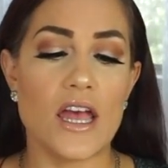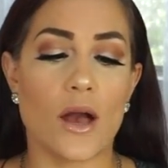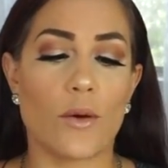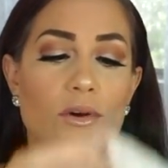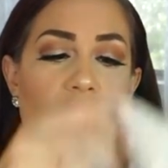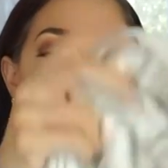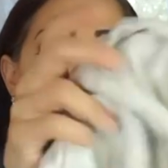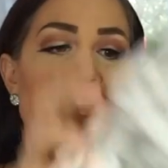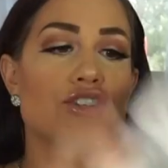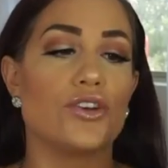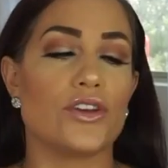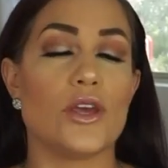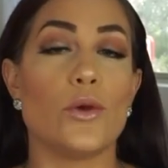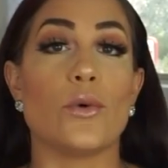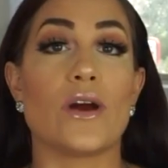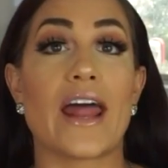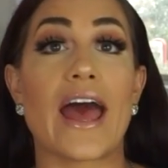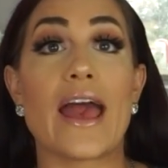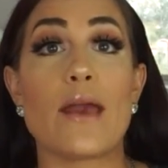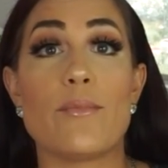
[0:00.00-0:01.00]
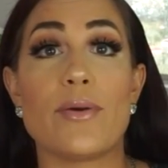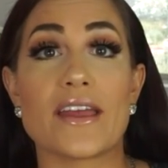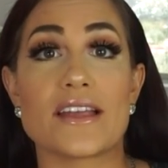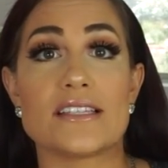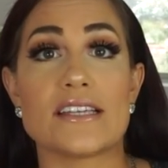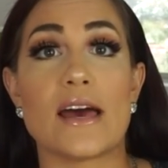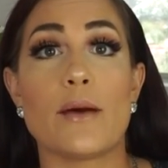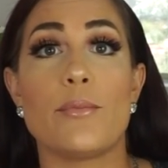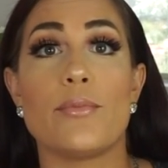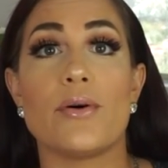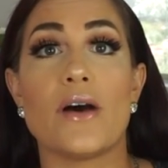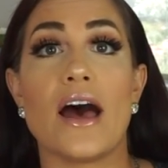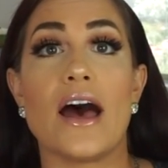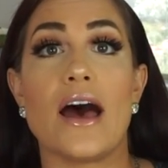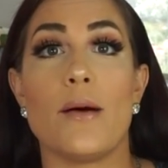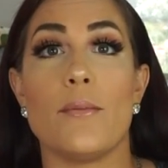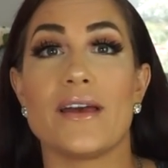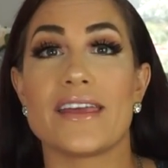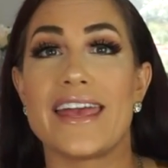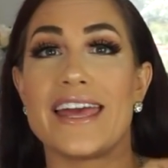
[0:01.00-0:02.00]
I wanted to show you what I picked up.
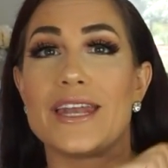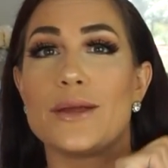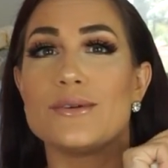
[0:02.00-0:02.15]
Um, again,